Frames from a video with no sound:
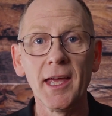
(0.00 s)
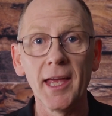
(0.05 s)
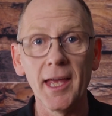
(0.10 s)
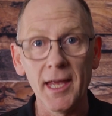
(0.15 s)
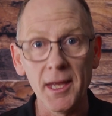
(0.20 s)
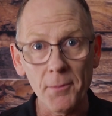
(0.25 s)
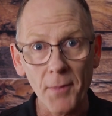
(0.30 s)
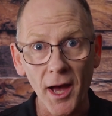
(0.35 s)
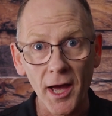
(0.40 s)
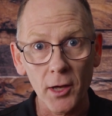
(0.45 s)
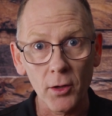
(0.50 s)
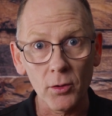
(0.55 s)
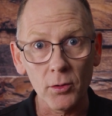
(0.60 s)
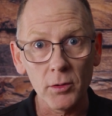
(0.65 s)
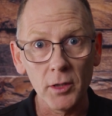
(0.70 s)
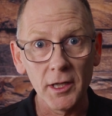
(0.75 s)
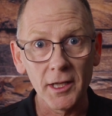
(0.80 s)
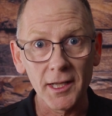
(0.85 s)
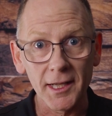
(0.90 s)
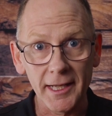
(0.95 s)

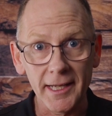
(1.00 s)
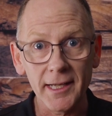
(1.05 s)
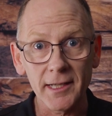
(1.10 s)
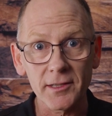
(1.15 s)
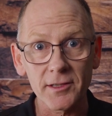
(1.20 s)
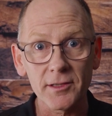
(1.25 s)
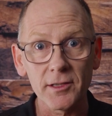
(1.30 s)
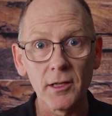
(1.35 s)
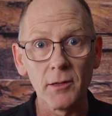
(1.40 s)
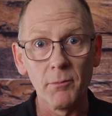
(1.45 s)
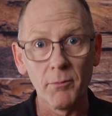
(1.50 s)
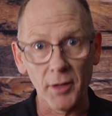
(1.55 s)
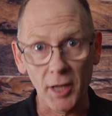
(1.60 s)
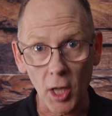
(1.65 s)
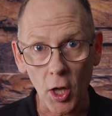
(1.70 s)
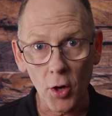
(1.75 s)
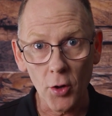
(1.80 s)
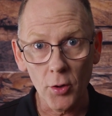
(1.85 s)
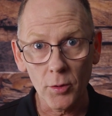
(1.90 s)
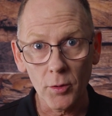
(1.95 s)
email links
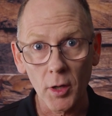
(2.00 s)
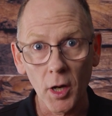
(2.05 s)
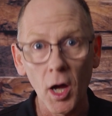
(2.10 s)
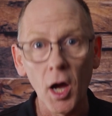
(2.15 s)
below.